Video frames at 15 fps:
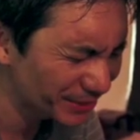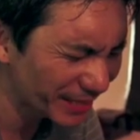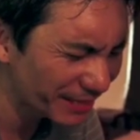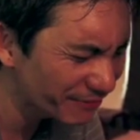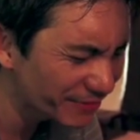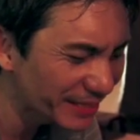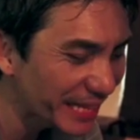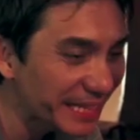that you
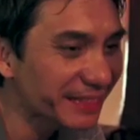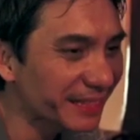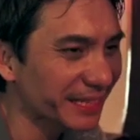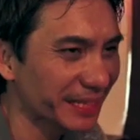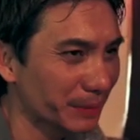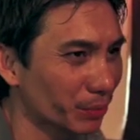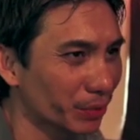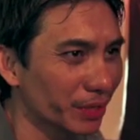can't feel anything
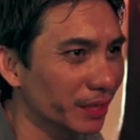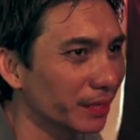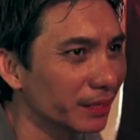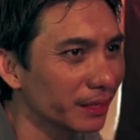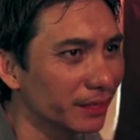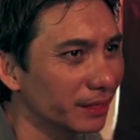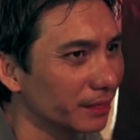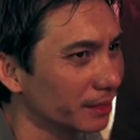anymore.
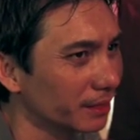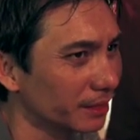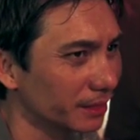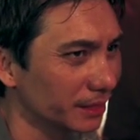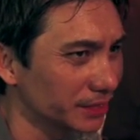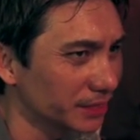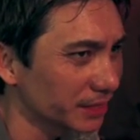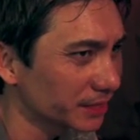
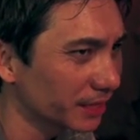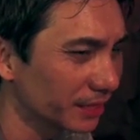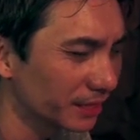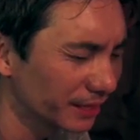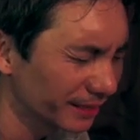Just